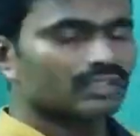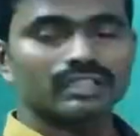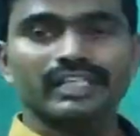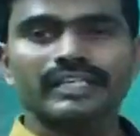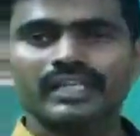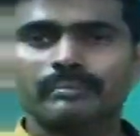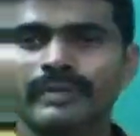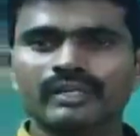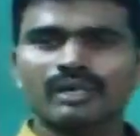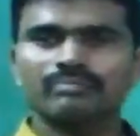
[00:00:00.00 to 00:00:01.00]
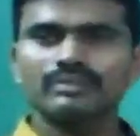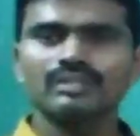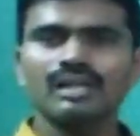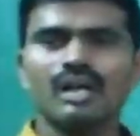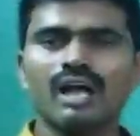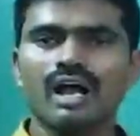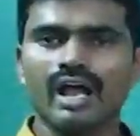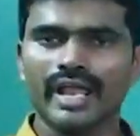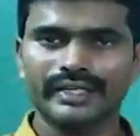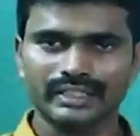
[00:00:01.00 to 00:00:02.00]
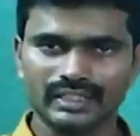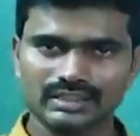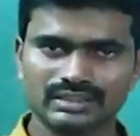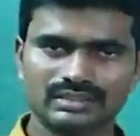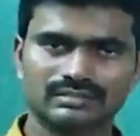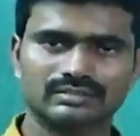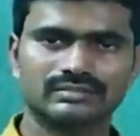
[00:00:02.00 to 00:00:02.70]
linear pair of angles.